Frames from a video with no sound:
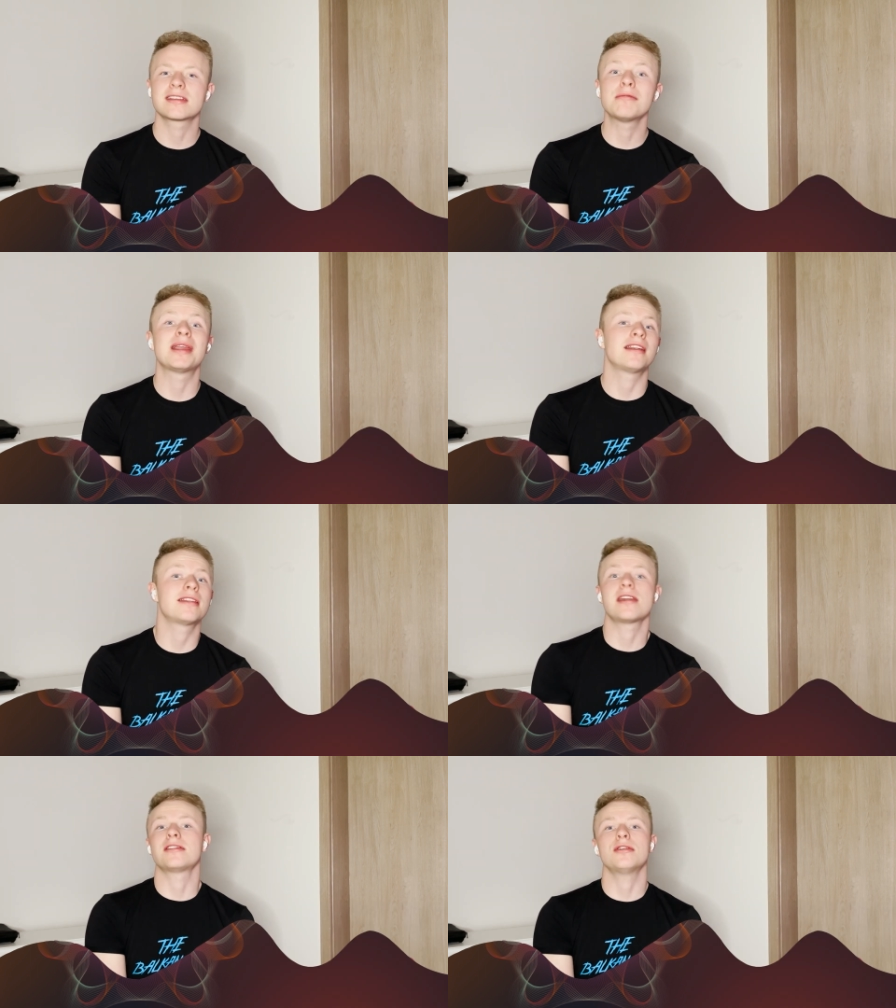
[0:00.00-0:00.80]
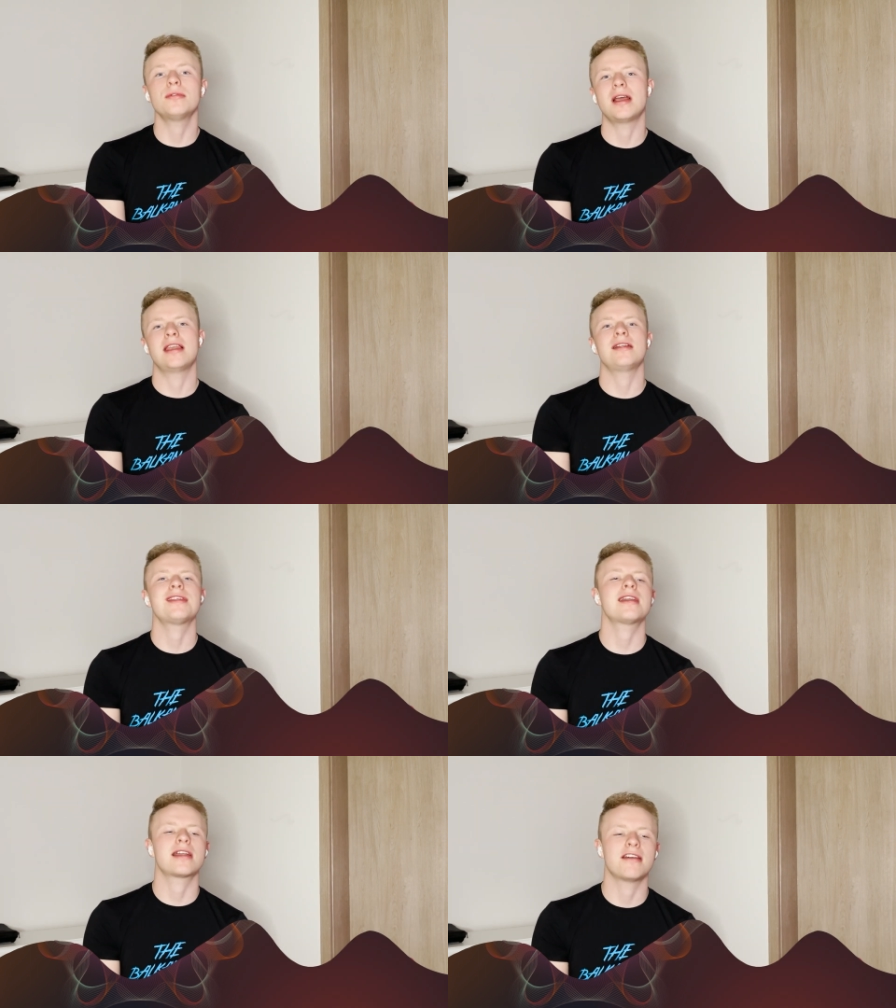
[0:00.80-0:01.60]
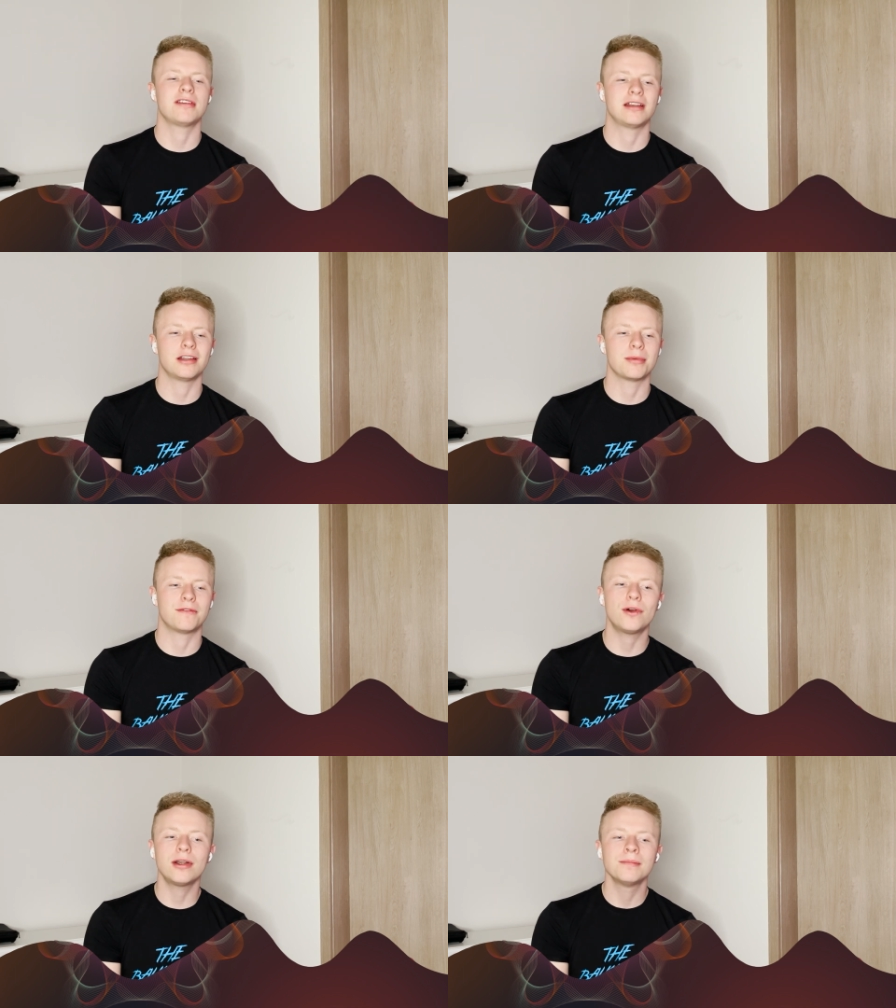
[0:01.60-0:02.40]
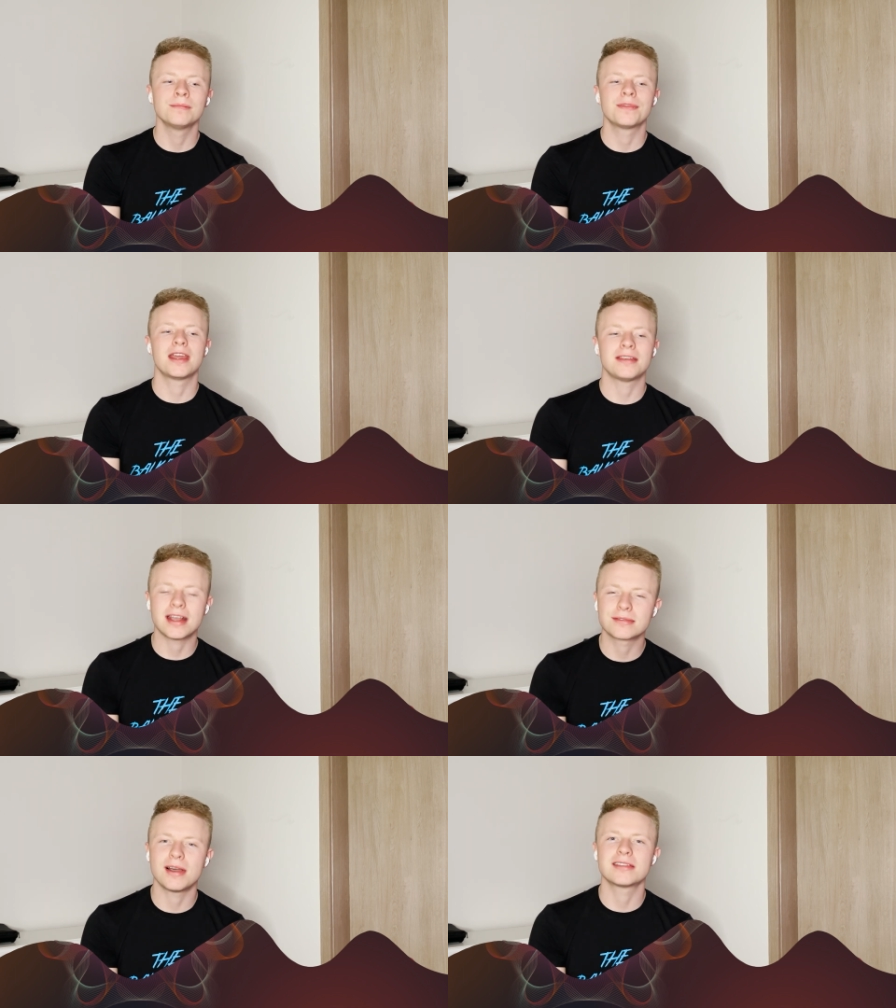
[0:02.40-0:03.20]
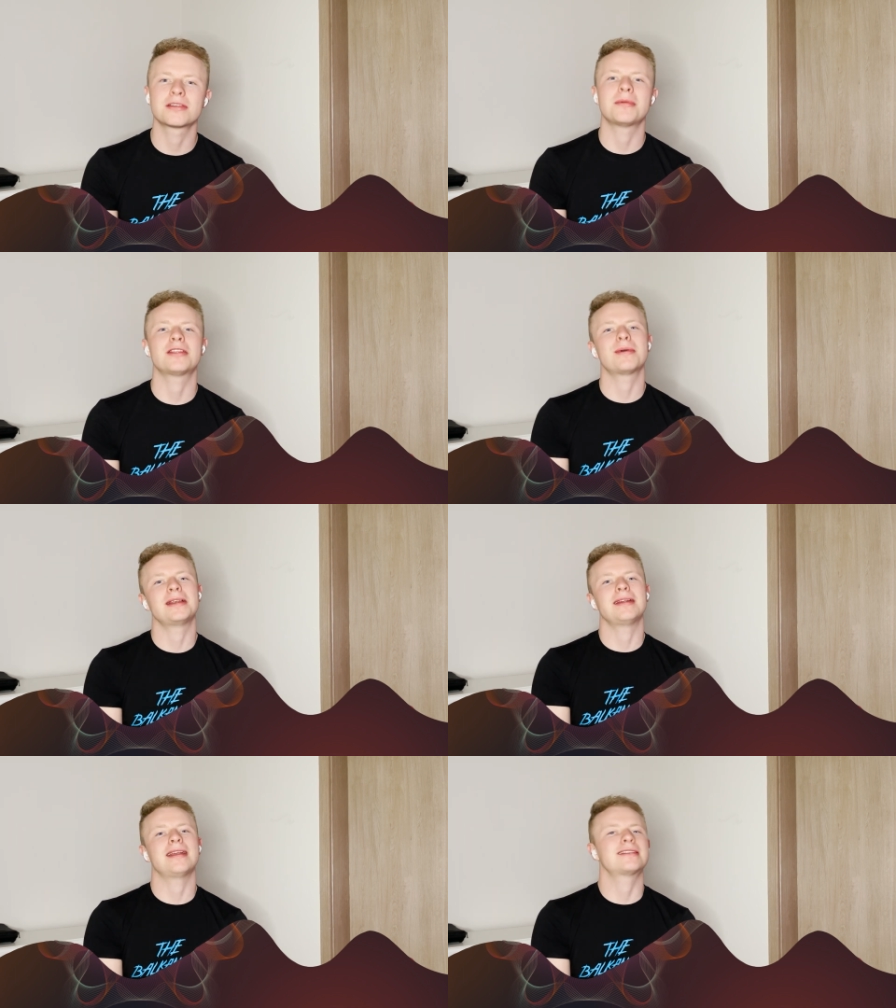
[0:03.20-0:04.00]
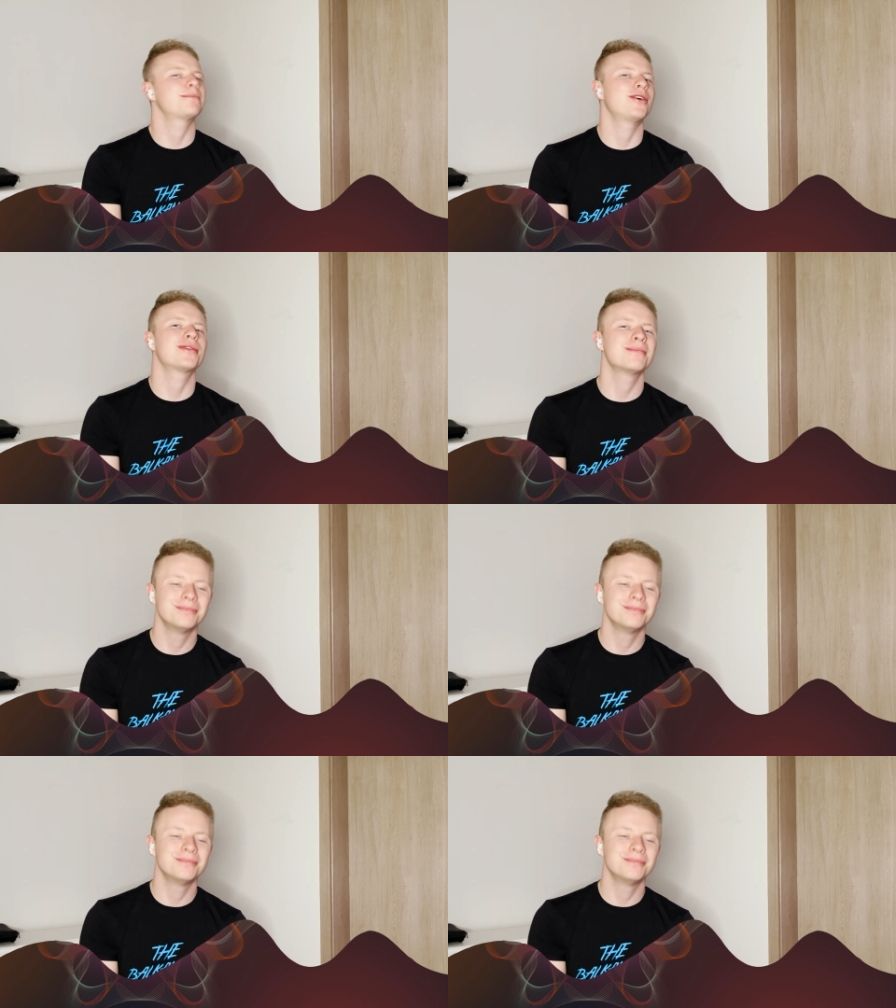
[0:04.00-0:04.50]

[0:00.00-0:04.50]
giving me anything new and anything I haven't heard before, and that's why it's on my 28th spot.